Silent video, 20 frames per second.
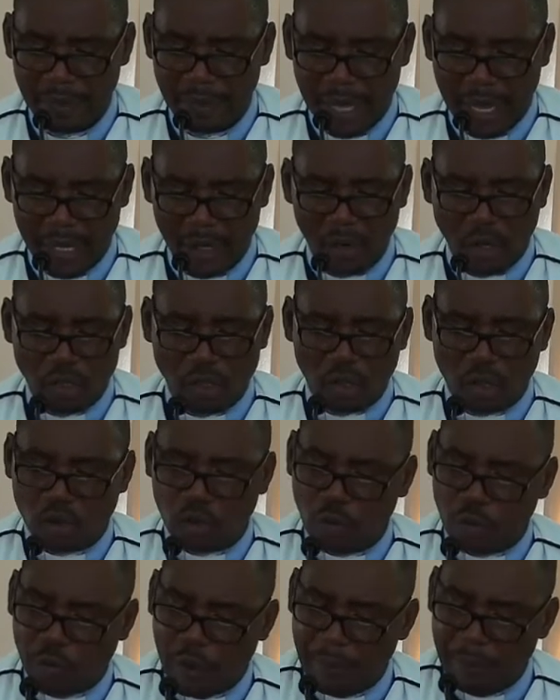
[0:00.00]
and also
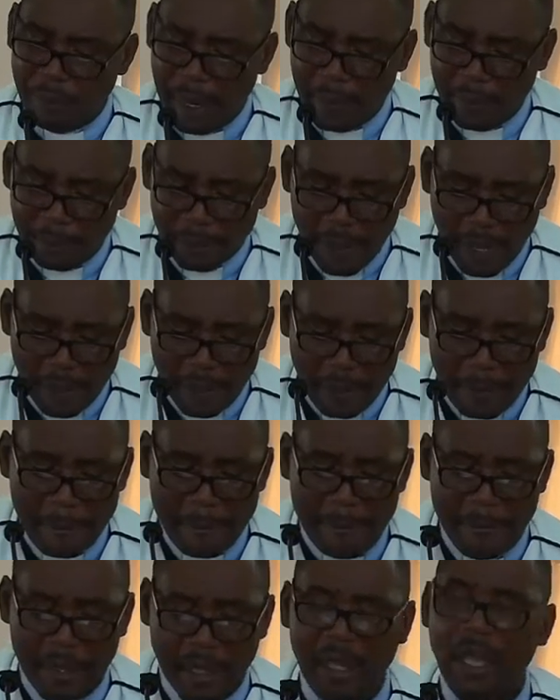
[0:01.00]
to remember
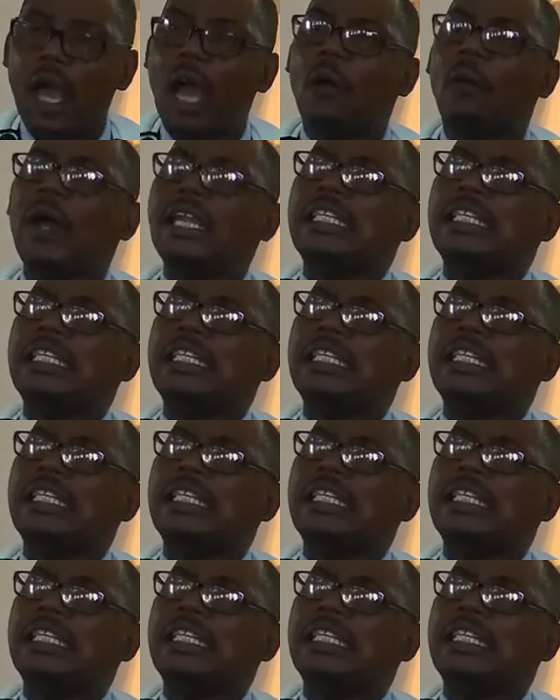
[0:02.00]
our